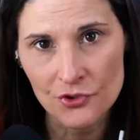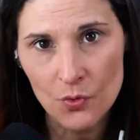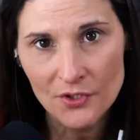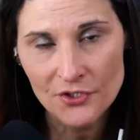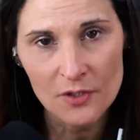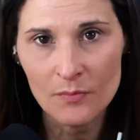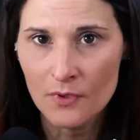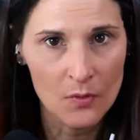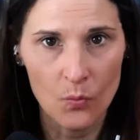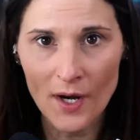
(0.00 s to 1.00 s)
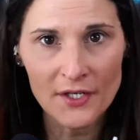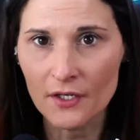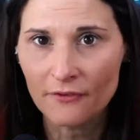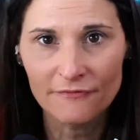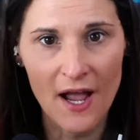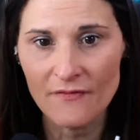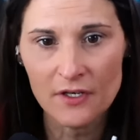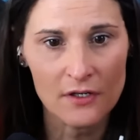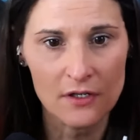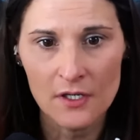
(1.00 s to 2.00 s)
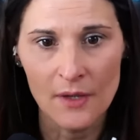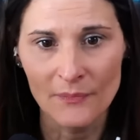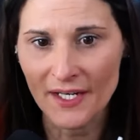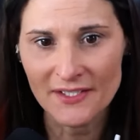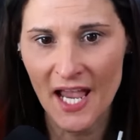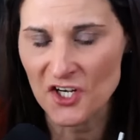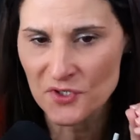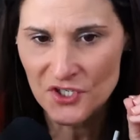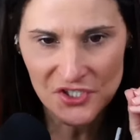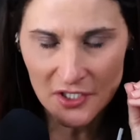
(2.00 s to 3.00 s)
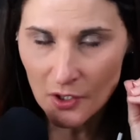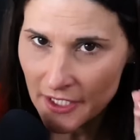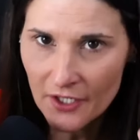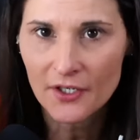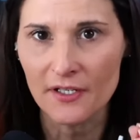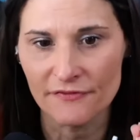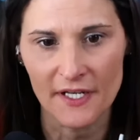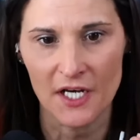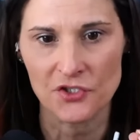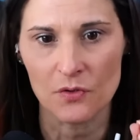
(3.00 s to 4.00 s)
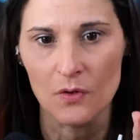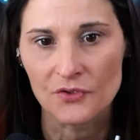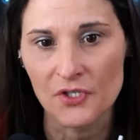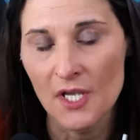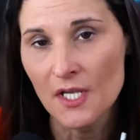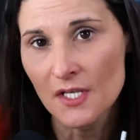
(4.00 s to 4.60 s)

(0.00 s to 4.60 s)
Short-term, one year, five year, not attached, but just clarity of financial goals.